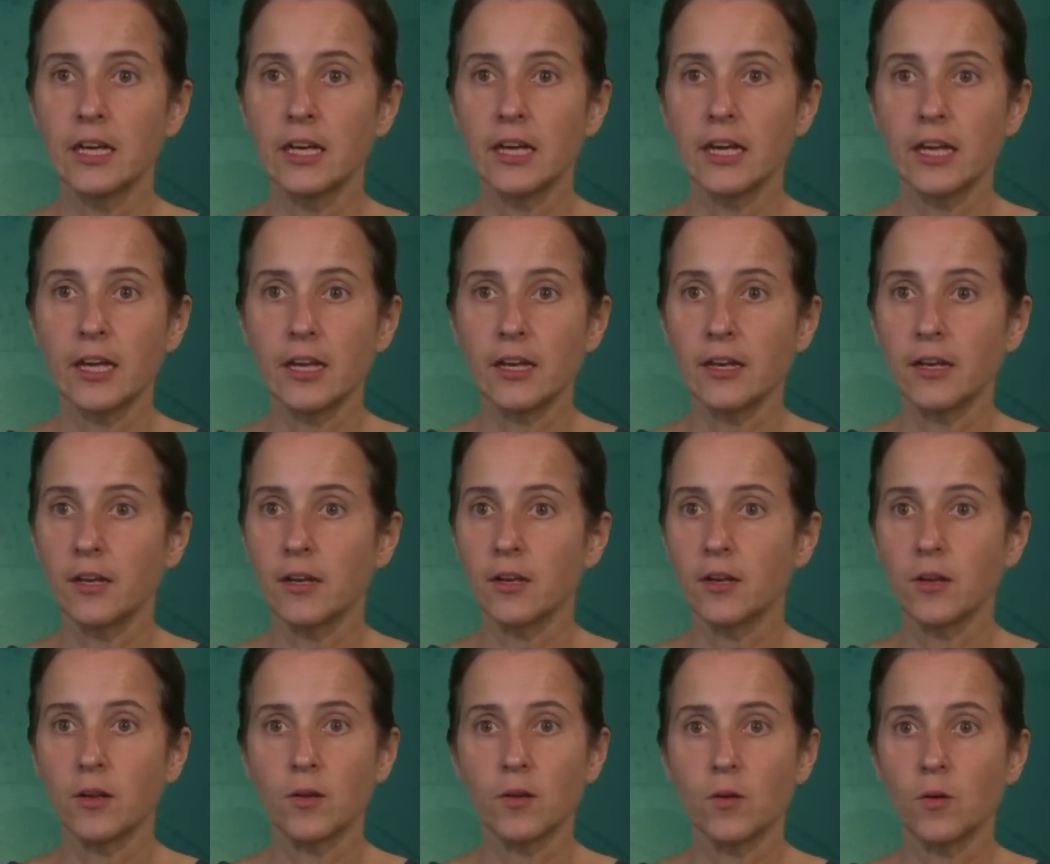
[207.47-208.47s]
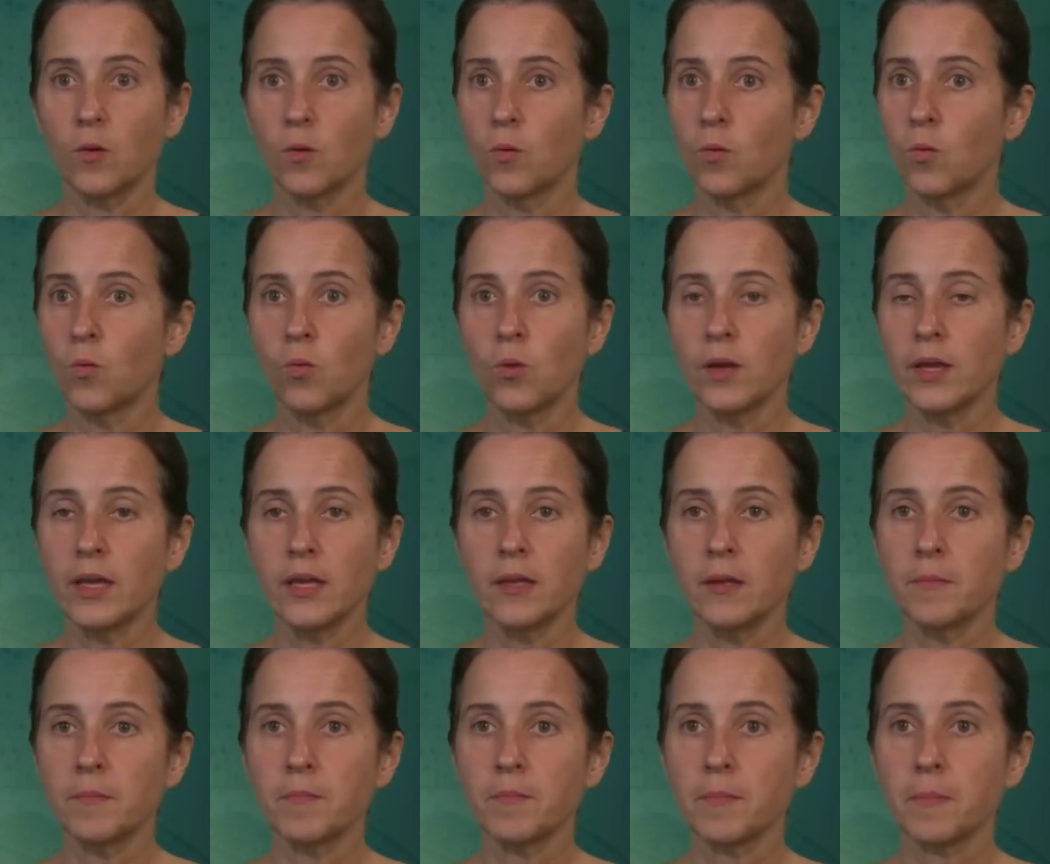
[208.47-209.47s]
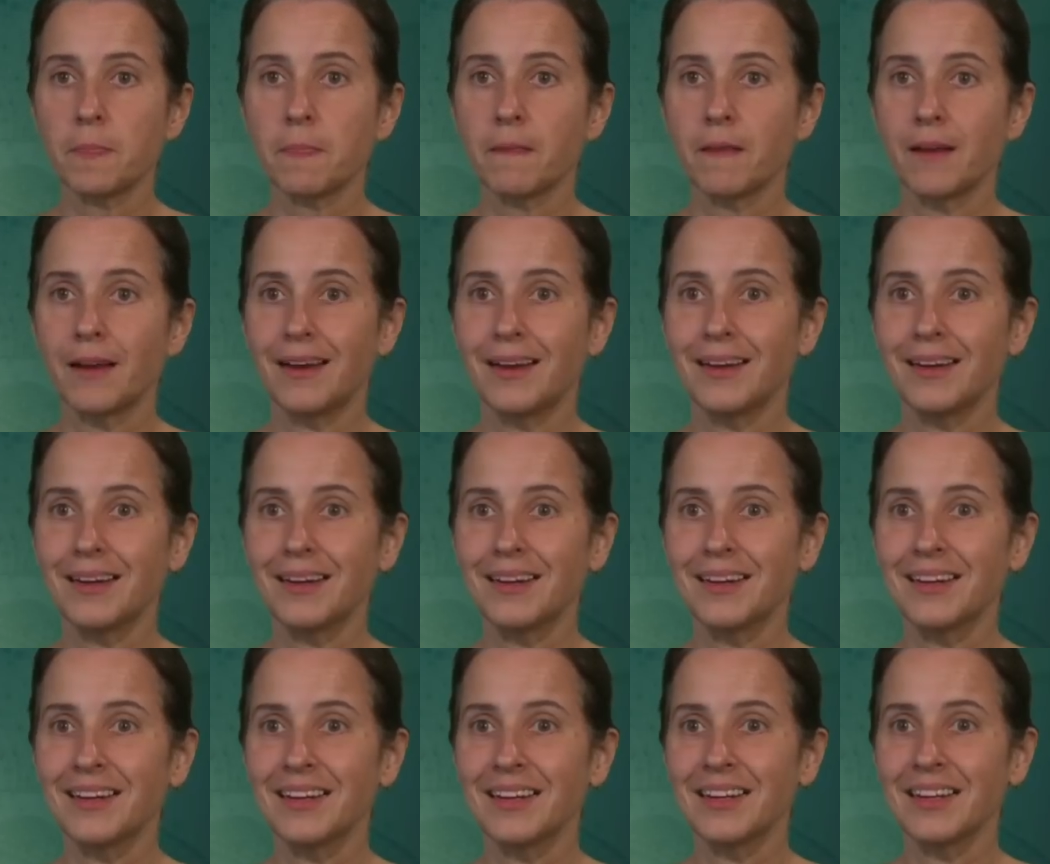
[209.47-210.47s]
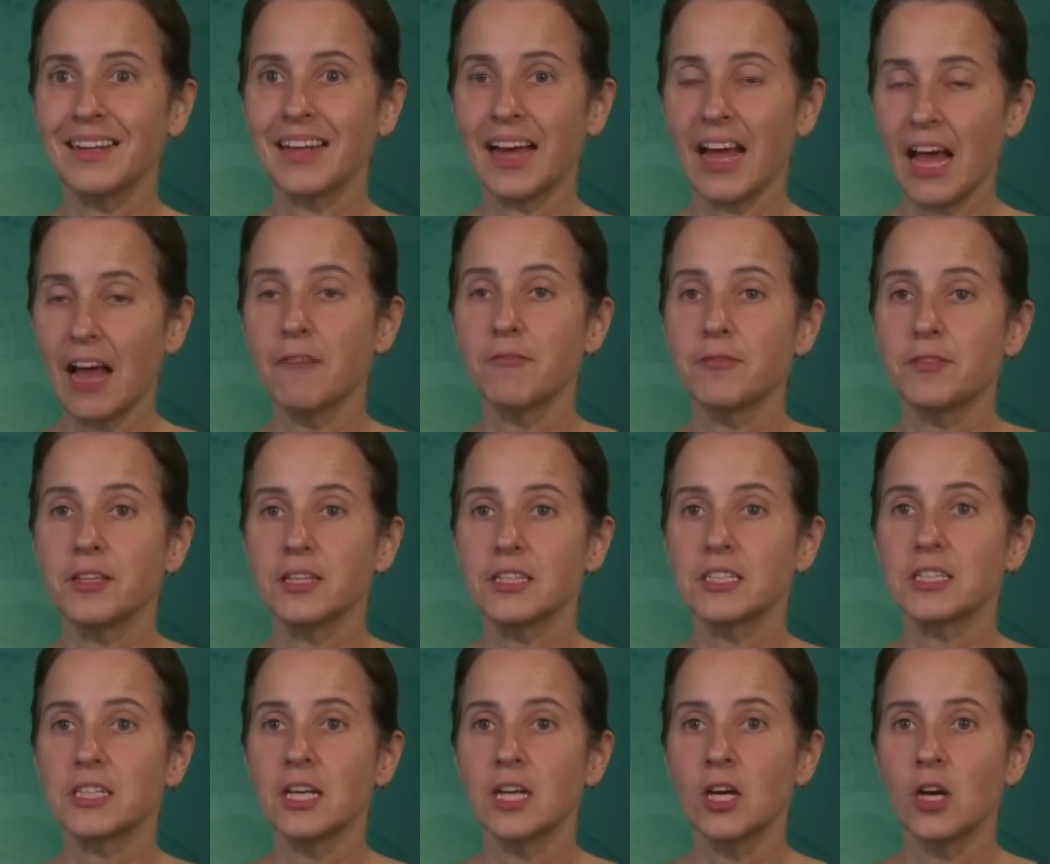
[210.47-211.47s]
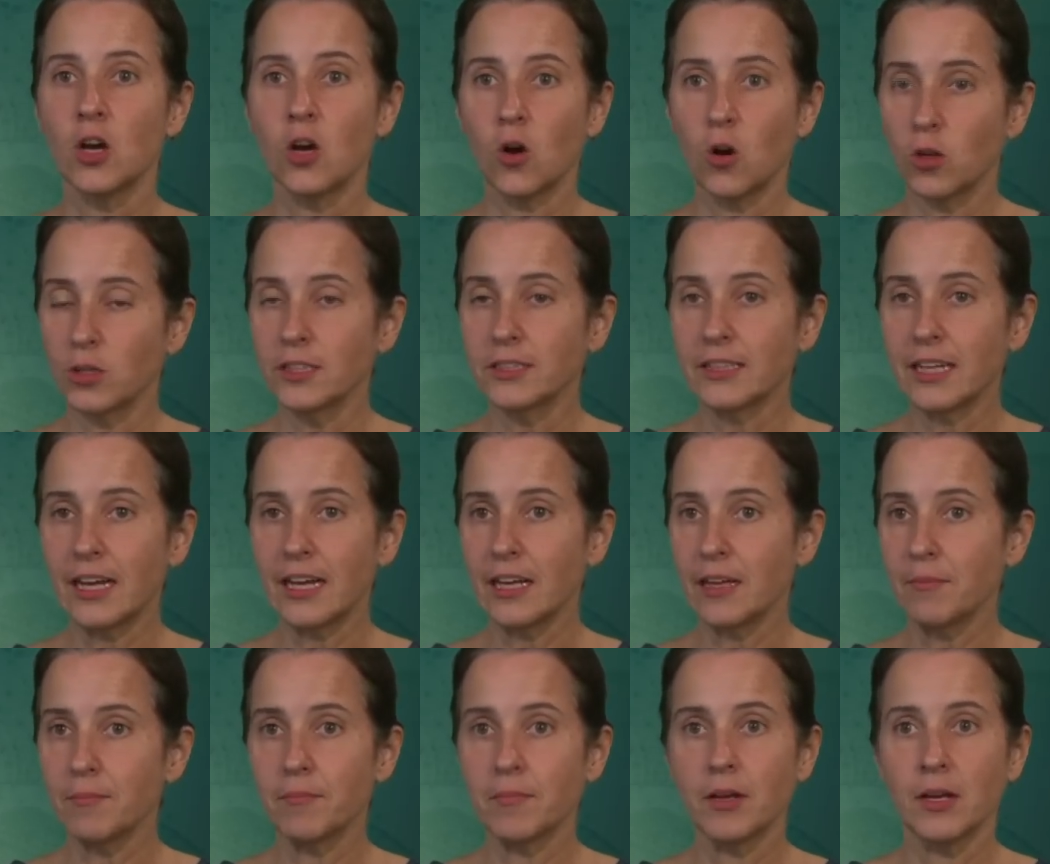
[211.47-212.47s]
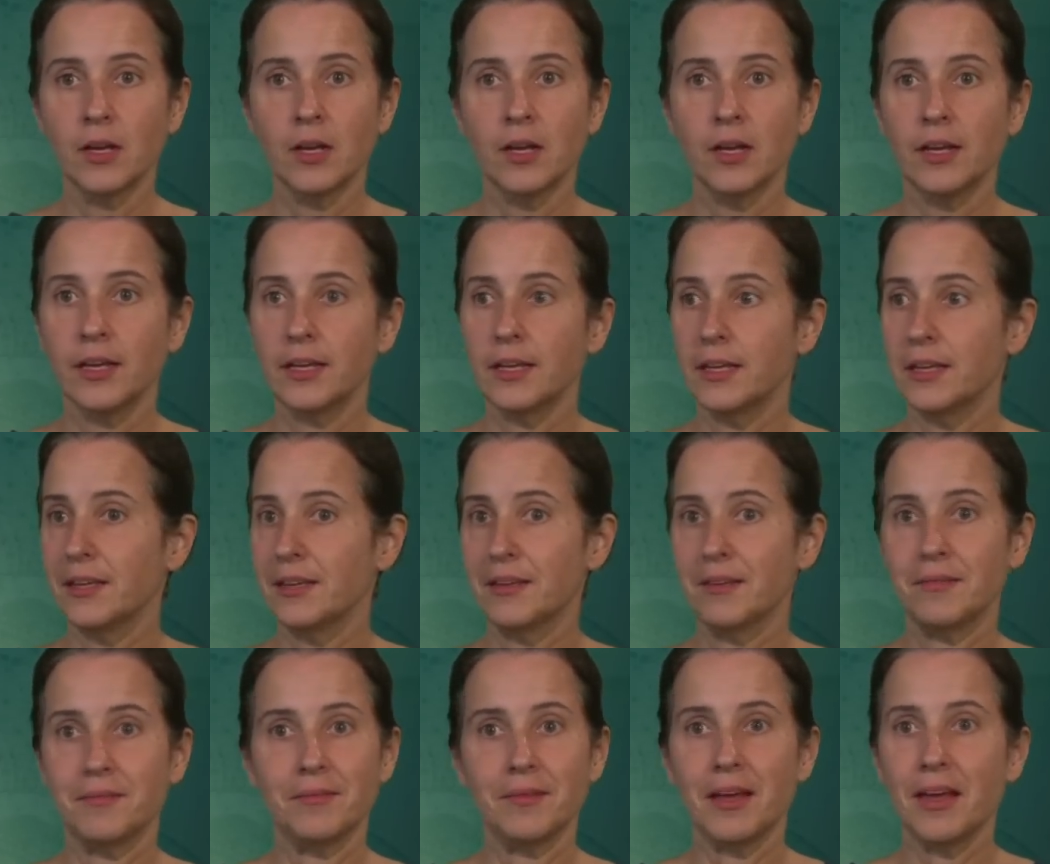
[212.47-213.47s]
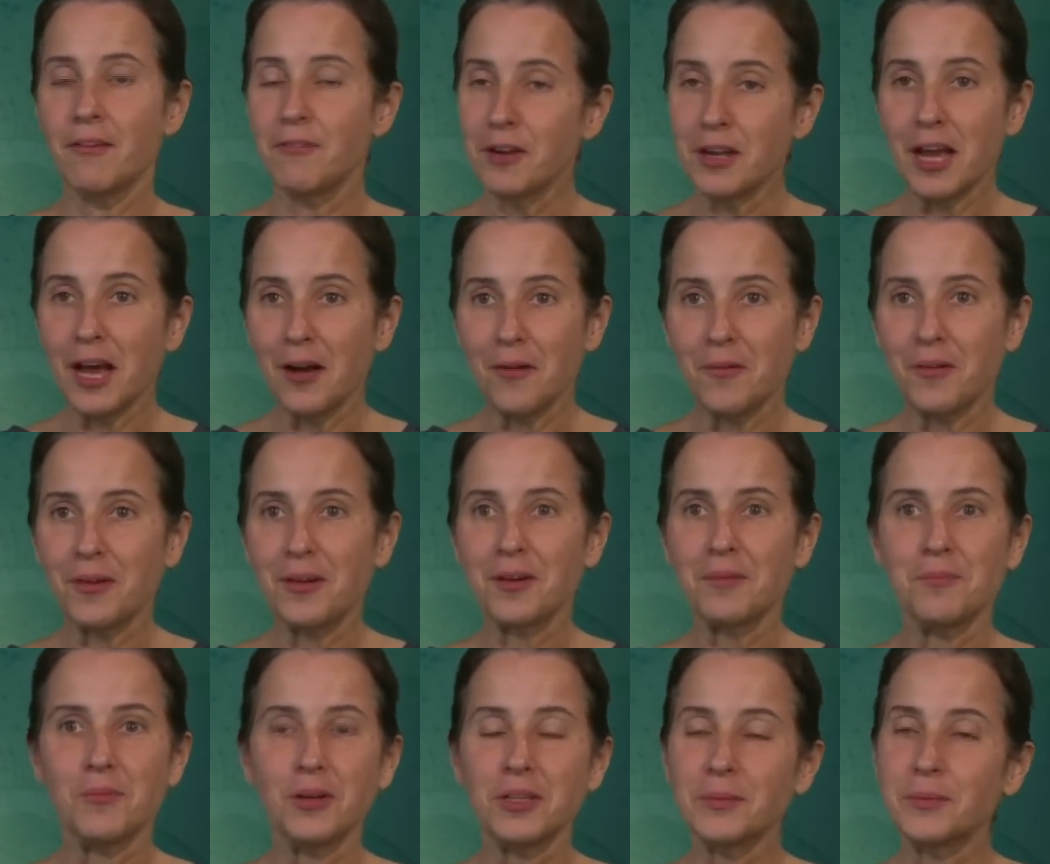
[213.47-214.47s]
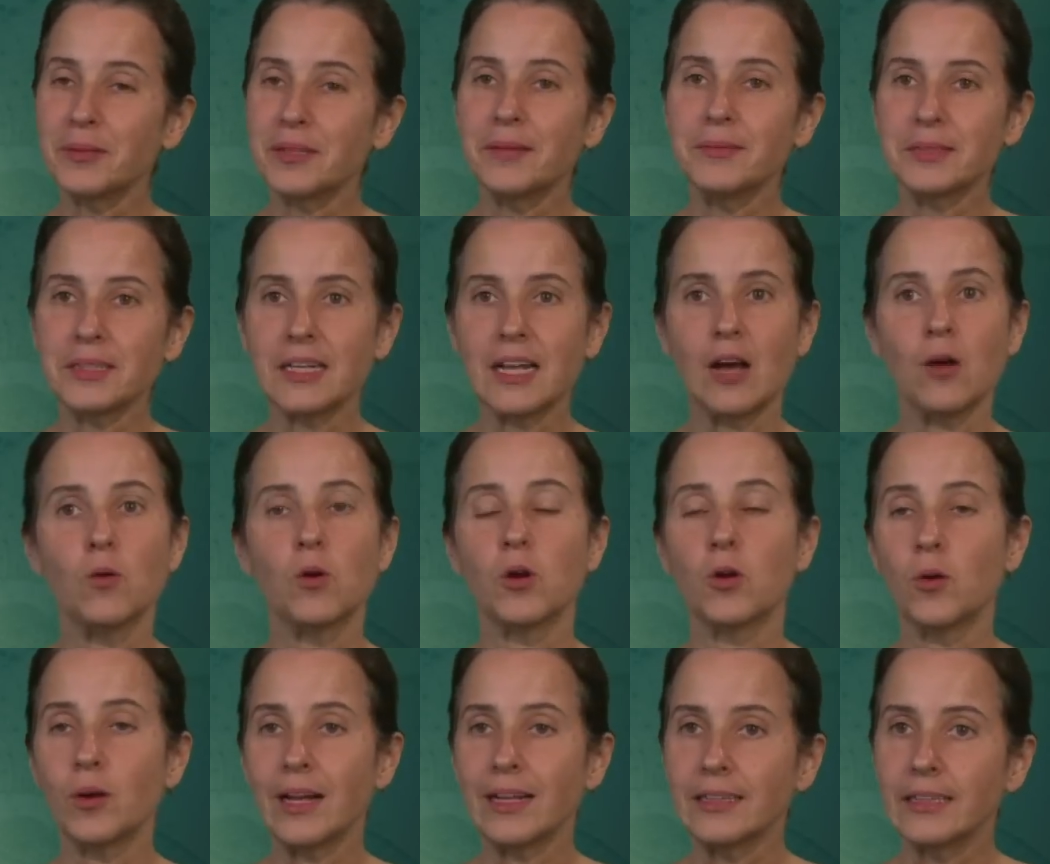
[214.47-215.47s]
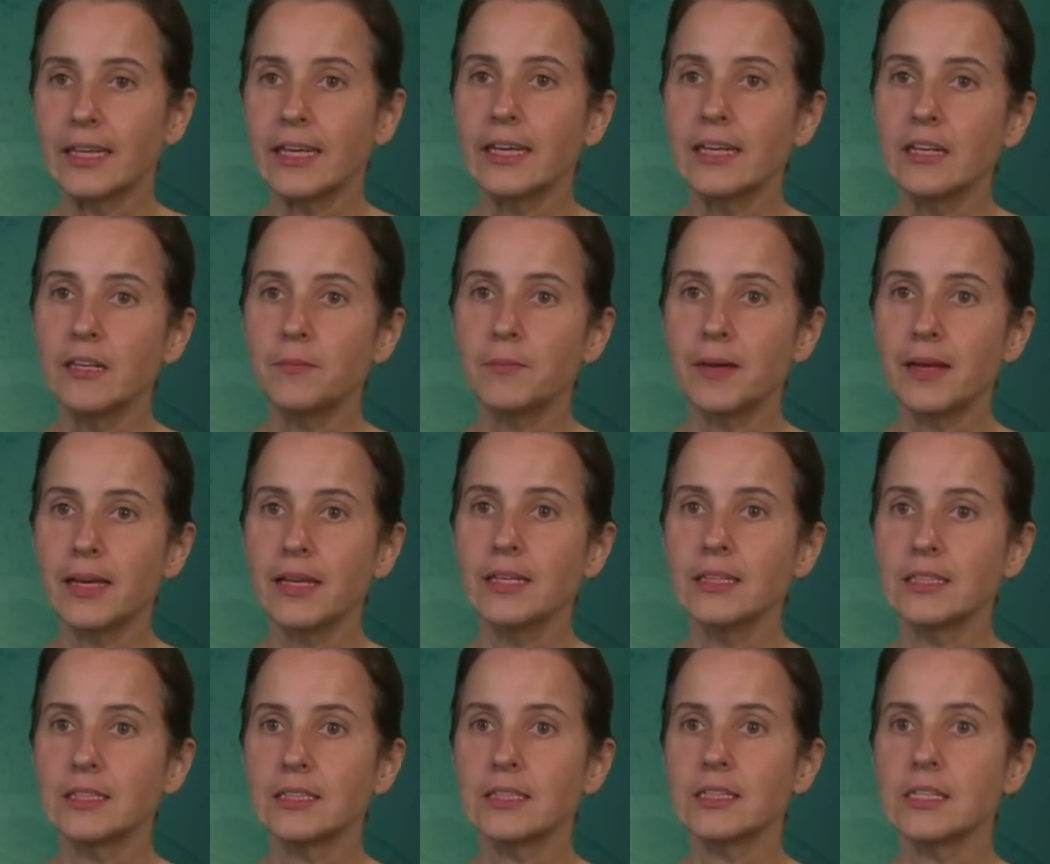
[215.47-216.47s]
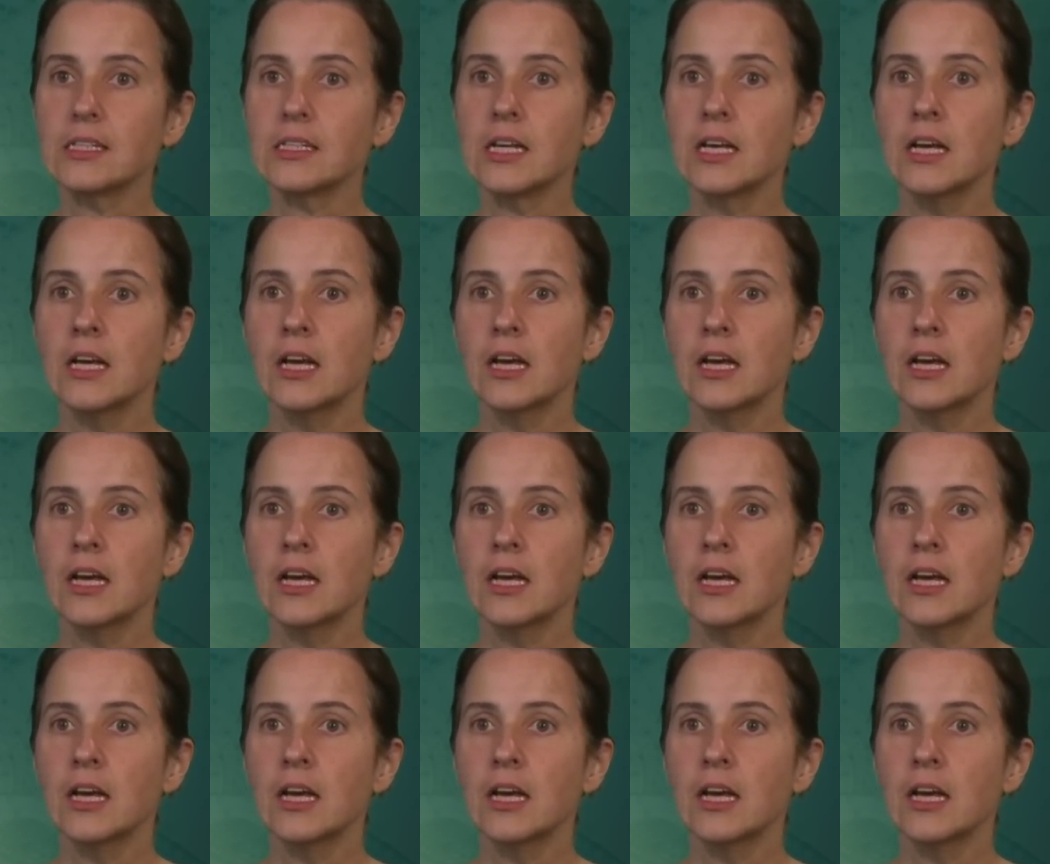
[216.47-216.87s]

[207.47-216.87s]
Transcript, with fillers: and we uh, have these all the time uh, every hour, multiple times an hour on a daily basis.